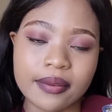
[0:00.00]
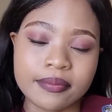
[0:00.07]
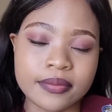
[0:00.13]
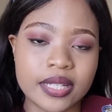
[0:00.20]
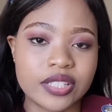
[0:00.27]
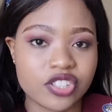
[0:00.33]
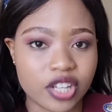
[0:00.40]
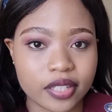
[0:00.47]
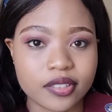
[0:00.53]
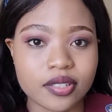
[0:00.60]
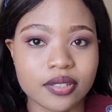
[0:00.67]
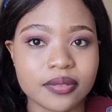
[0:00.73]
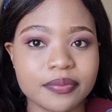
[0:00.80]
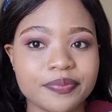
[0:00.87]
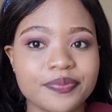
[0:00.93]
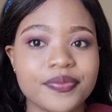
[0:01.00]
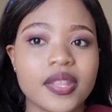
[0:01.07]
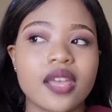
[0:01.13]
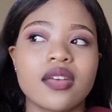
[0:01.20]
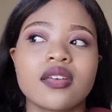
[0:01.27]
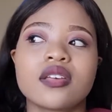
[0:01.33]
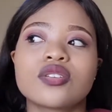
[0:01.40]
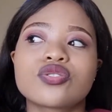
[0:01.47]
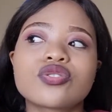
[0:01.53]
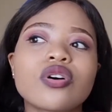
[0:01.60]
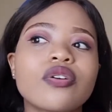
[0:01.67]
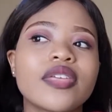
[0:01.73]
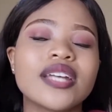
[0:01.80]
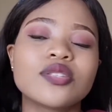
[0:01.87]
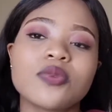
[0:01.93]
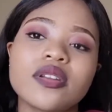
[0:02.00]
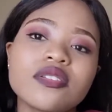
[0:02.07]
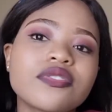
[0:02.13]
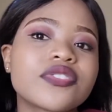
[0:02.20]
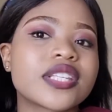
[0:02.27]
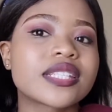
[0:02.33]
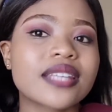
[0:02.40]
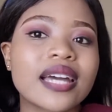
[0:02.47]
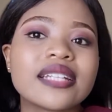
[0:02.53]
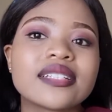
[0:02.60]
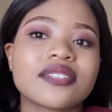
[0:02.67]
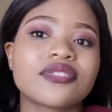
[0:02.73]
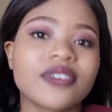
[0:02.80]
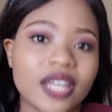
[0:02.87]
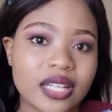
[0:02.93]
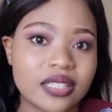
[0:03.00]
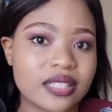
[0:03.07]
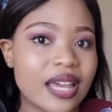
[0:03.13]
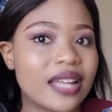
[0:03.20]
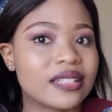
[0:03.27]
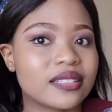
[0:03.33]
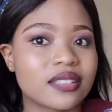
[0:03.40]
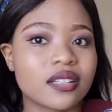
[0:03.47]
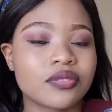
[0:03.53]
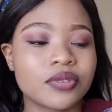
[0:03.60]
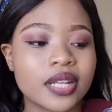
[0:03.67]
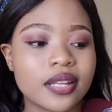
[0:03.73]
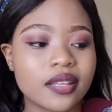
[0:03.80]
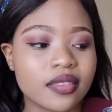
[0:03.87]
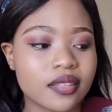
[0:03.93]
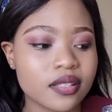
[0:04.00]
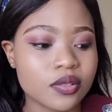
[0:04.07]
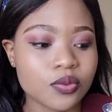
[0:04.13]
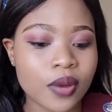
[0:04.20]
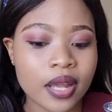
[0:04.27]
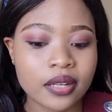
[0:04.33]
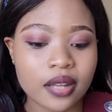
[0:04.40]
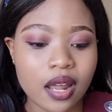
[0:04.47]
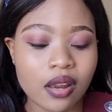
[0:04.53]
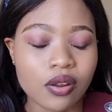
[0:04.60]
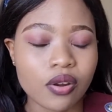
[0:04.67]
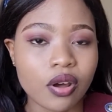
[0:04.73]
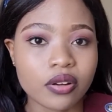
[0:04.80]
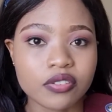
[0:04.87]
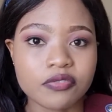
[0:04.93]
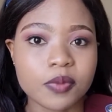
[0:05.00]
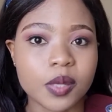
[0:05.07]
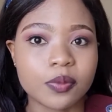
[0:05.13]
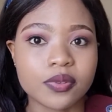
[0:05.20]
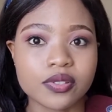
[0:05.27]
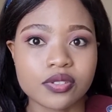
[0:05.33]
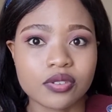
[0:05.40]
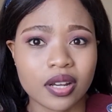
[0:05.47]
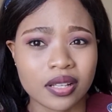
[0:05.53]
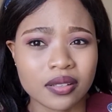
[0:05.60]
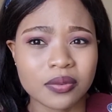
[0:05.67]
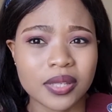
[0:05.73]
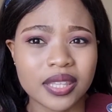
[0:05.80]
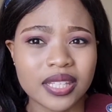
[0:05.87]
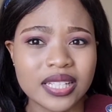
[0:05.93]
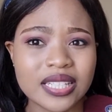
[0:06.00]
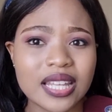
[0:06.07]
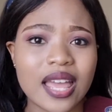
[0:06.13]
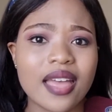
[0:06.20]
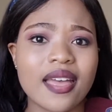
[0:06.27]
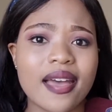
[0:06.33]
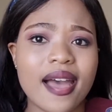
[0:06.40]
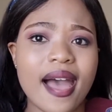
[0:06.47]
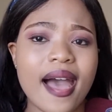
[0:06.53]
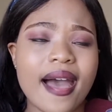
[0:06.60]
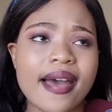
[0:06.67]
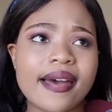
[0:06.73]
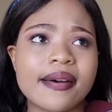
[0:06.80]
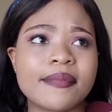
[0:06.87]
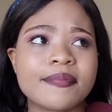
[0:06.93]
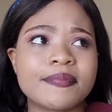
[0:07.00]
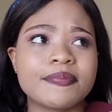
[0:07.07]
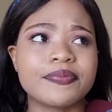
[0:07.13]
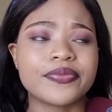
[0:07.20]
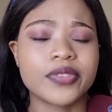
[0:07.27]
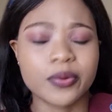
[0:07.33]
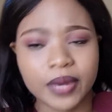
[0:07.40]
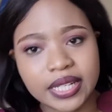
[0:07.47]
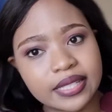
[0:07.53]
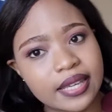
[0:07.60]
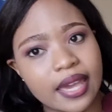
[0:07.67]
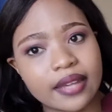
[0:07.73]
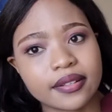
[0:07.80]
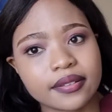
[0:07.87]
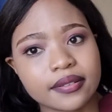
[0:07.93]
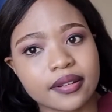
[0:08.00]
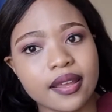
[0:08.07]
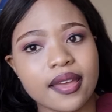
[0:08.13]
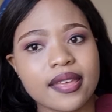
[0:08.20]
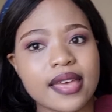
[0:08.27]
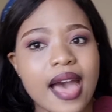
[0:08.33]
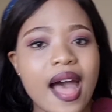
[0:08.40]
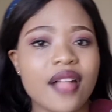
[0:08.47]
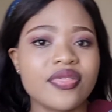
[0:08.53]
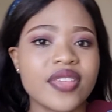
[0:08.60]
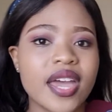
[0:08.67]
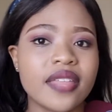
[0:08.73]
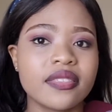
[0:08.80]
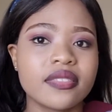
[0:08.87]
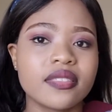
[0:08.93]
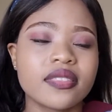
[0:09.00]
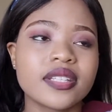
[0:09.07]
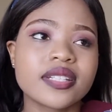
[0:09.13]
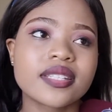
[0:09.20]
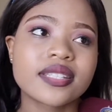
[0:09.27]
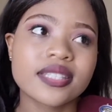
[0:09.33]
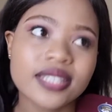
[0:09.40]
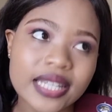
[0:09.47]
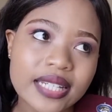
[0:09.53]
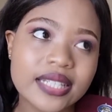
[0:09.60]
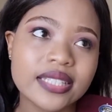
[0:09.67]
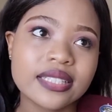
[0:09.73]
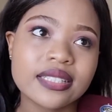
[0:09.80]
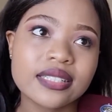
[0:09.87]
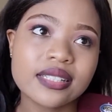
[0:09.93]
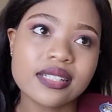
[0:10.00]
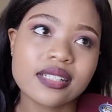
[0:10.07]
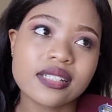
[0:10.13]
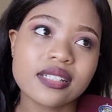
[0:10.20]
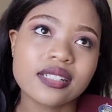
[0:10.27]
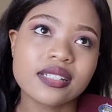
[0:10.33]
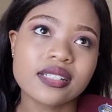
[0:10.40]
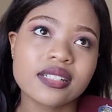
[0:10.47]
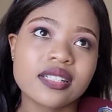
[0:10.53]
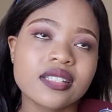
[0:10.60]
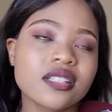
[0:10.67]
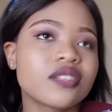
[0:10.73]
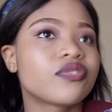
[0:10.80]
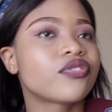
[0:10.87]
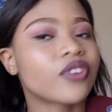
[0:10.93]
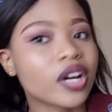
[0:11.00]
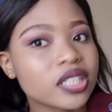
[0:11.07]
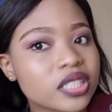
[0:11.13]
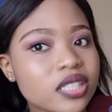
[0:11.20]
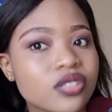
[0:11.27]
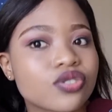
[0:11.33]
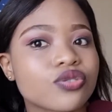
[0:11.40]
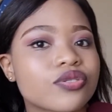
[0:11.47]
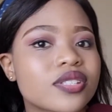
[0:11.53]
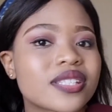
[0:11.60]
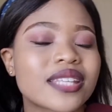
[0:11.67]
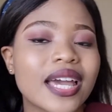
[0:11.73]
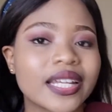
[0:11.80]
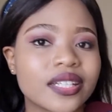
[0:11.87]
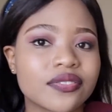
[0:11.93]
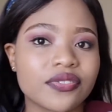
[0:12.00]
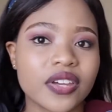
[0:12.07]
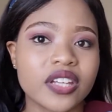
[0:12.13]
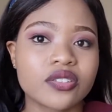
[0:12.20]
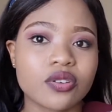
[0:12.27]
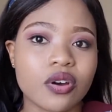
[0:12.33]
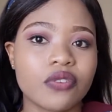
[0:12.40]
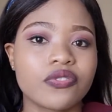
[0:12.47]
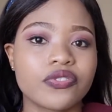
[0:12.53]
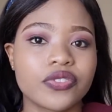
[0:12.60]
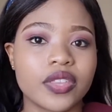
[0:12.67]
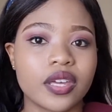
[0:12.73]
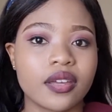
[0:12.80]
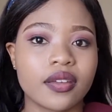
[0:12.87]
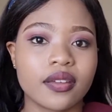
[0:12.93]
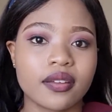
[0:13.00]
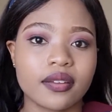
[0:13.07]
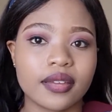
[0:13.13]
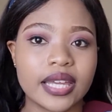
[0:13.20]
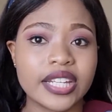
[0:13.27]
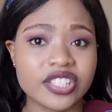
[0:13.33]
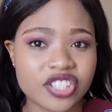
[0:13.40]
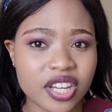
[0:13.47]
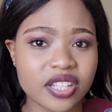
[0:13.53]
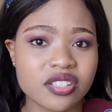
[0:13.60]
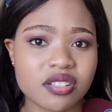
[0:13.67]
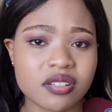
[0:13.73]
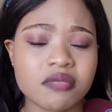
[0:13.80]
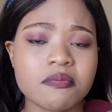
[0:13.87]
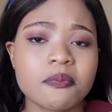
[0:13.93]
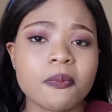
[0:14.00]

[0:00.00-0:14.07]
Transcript: injection. So that's one of the side effects, and really this one, a lot of people struggle with it, the weight gain. And then the second disadvantage or side effect of the injection